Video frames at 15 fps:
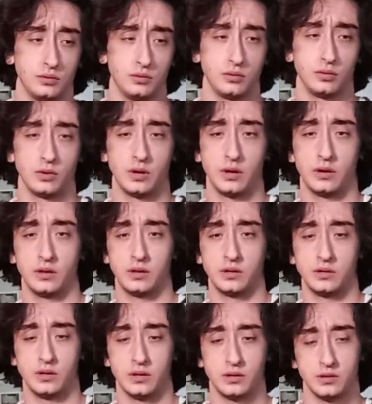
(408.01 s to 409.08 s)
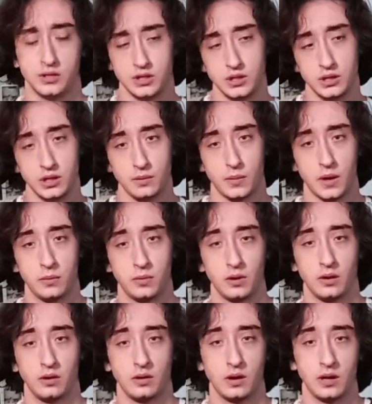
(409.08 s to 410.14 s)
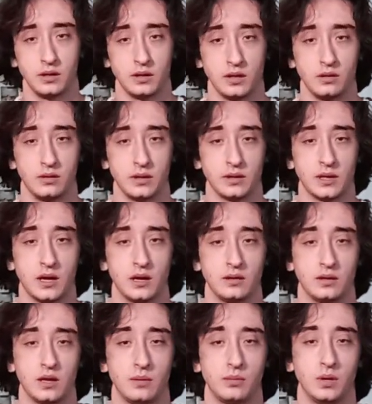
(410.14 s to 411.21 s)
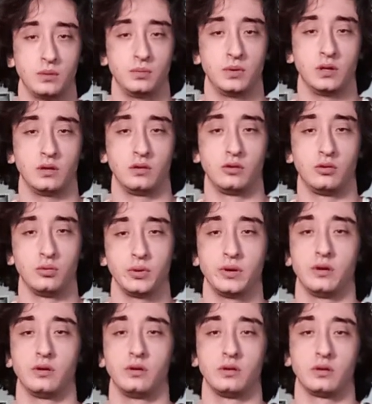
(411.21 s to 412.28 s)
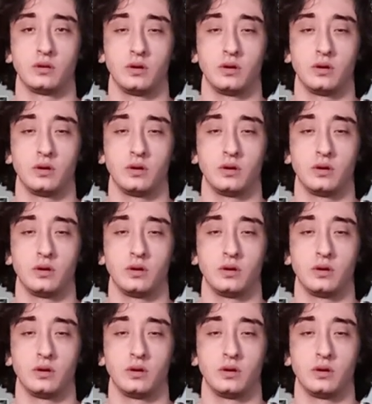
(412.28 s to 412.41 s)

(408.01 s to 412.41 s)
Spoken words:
or ancini di pepe or anything like that. That might be a little weird.